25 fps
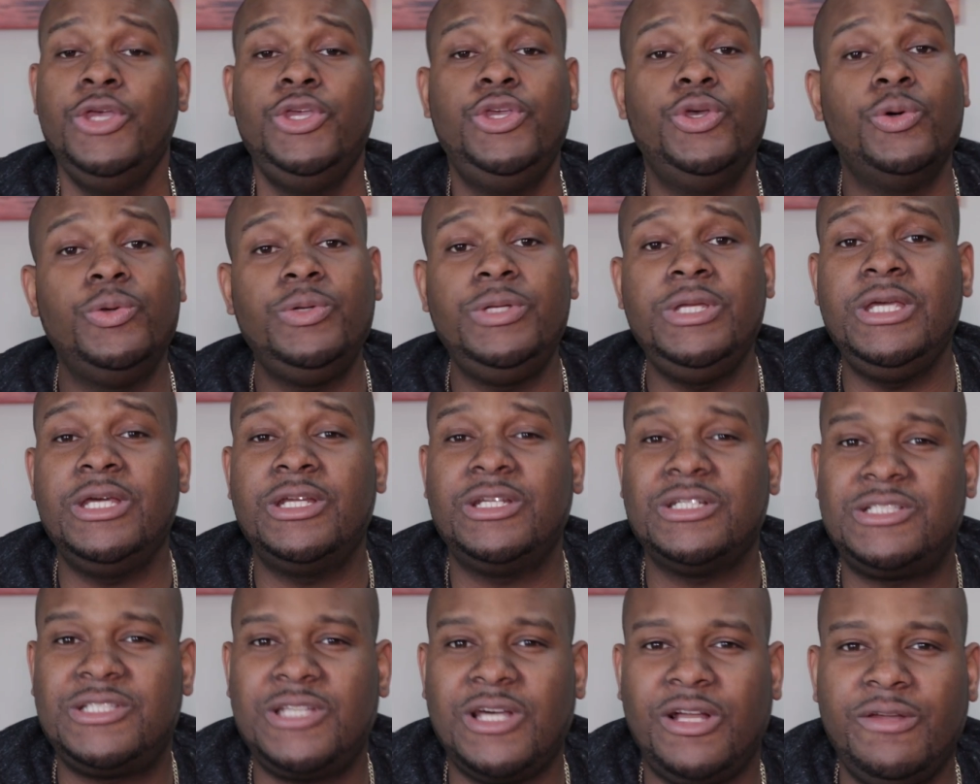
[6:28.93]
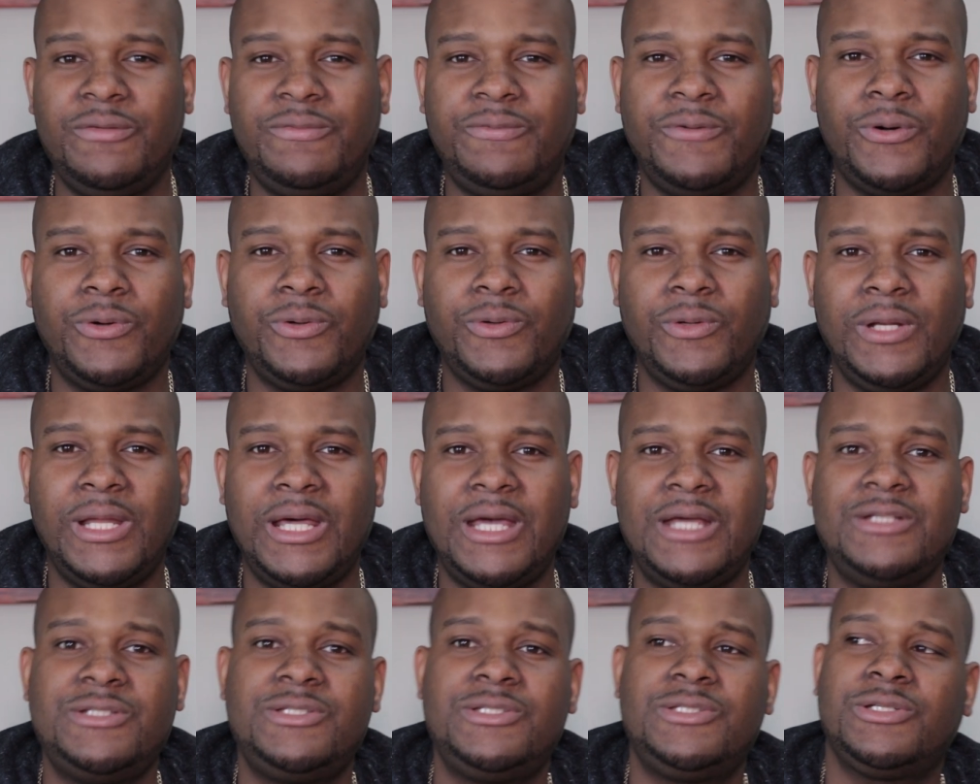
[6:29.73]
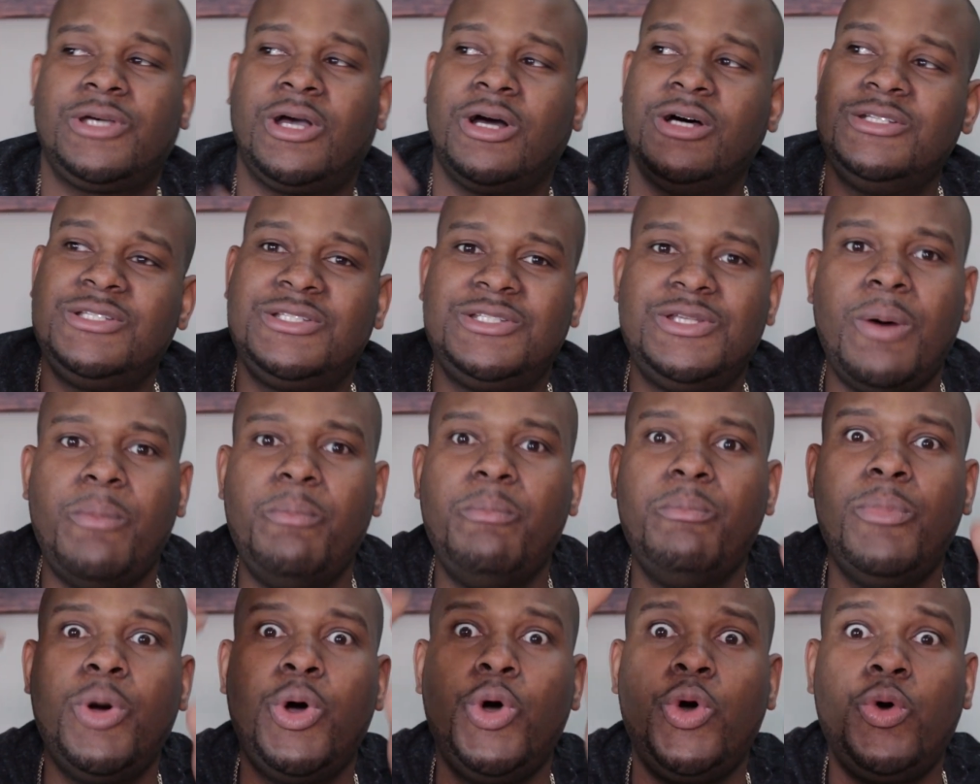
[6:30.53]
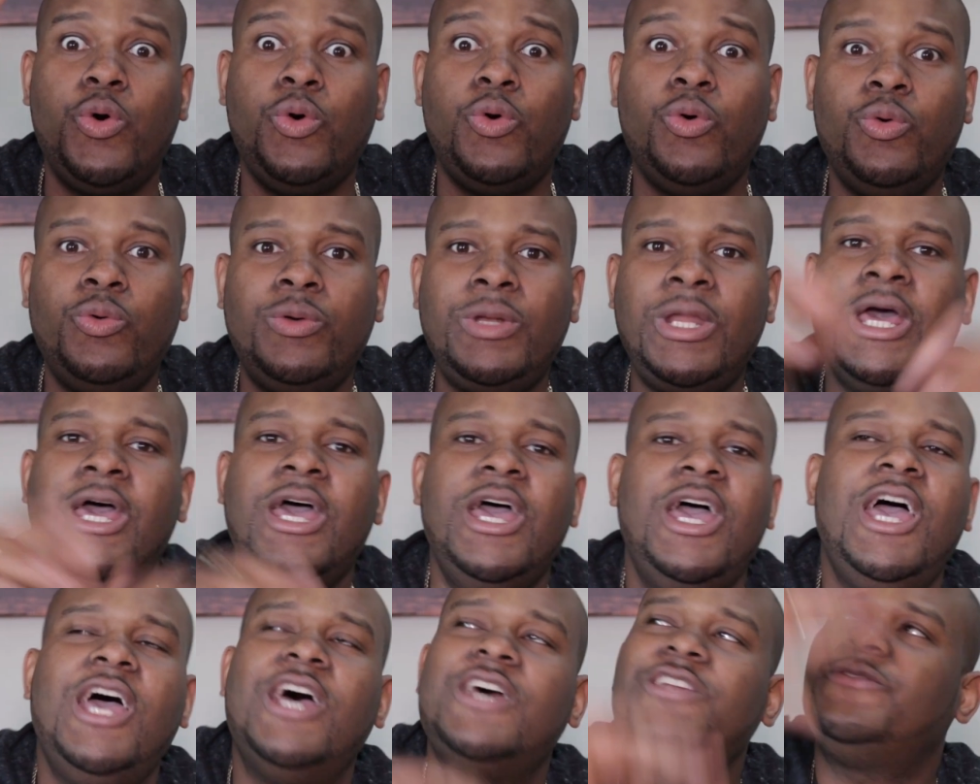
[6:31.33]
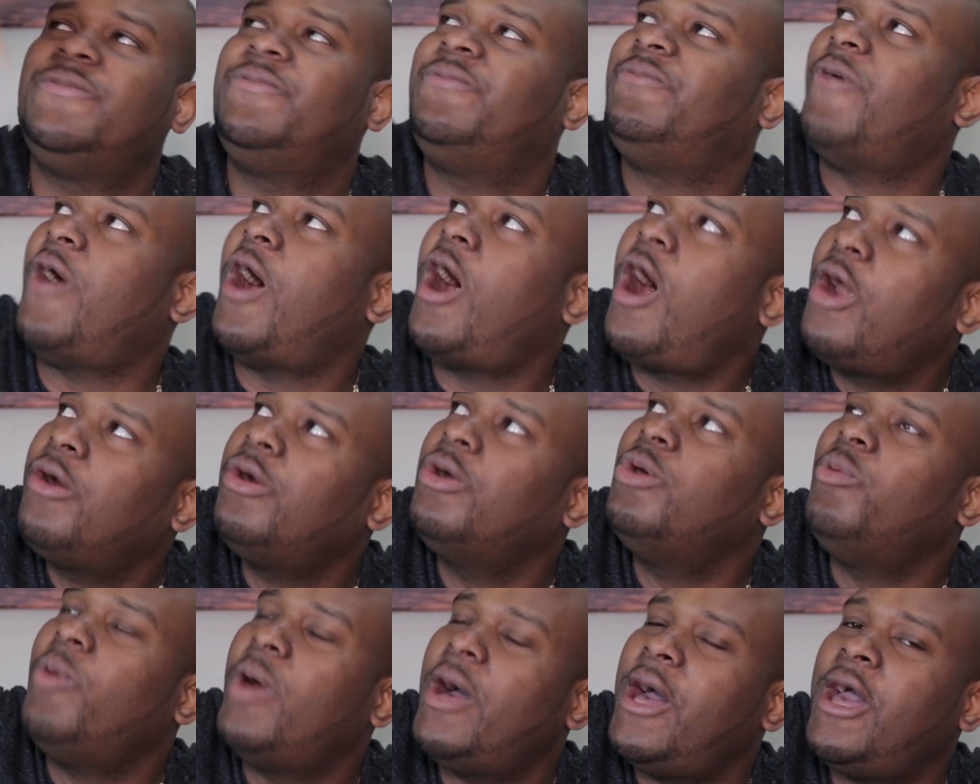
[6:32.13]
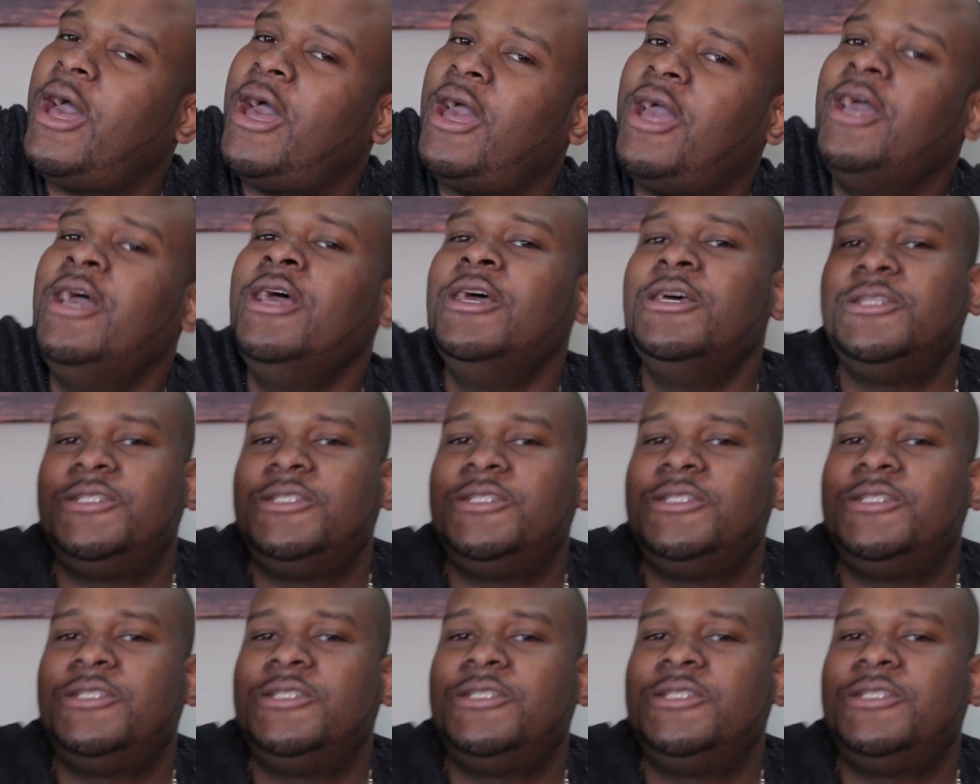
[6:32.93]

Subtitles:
you'd need a telephoto lens because the moon is far away.